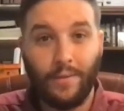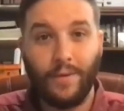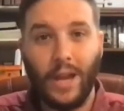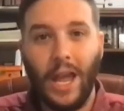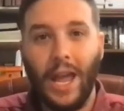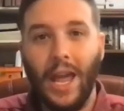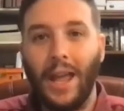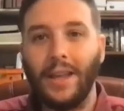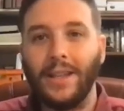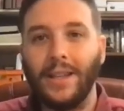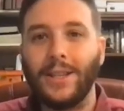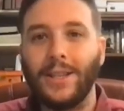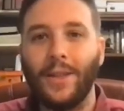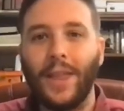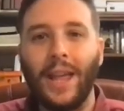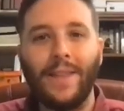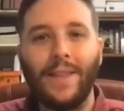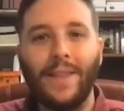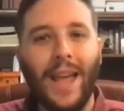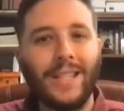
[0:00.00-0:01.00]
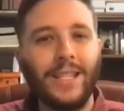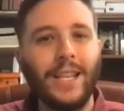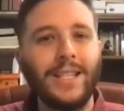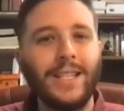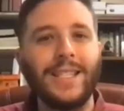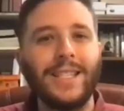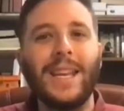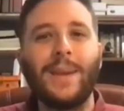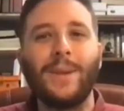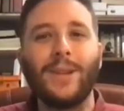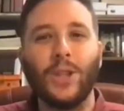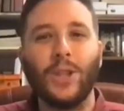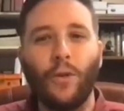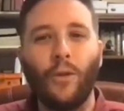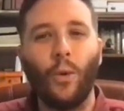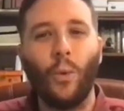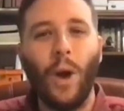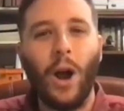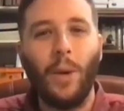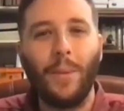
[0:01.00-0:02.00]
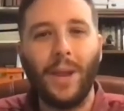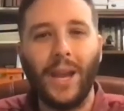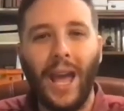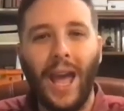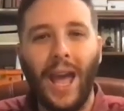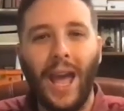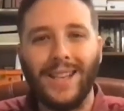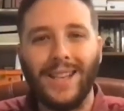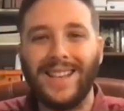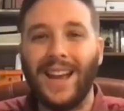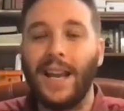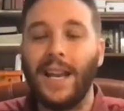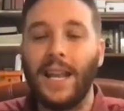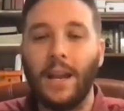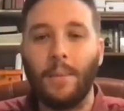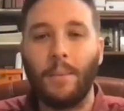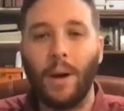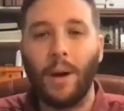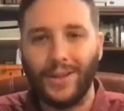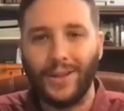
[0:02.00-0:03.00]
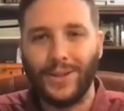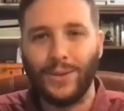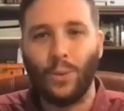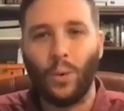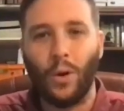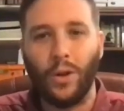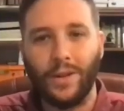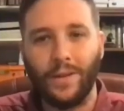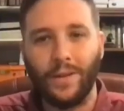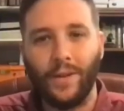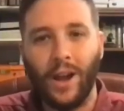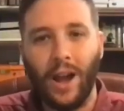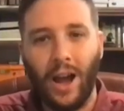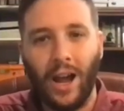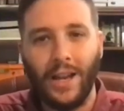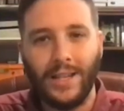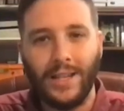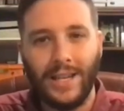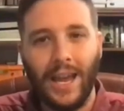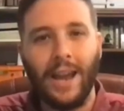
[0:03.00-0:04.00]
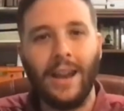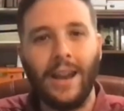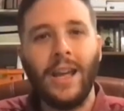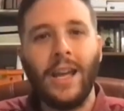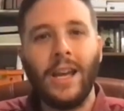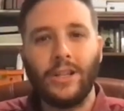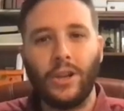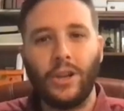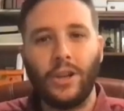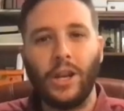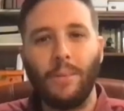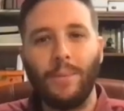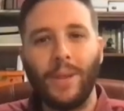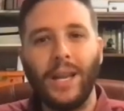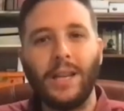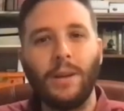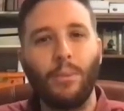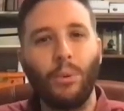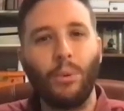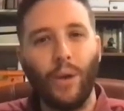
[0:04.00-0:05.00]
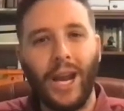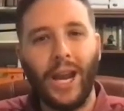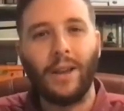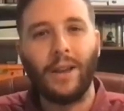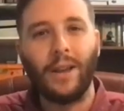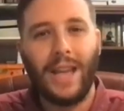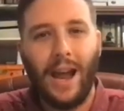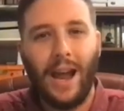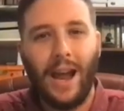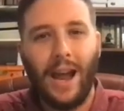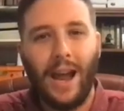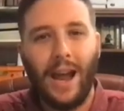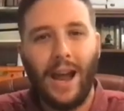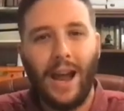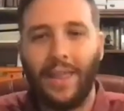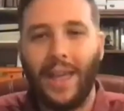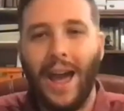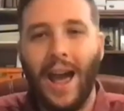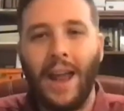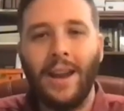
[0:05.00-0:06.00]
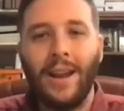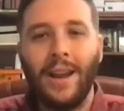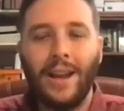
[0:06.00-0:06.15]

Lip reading: And so that doesn't seem as overwhelming as I need a month's worth of content. So you can begin to break it down like that.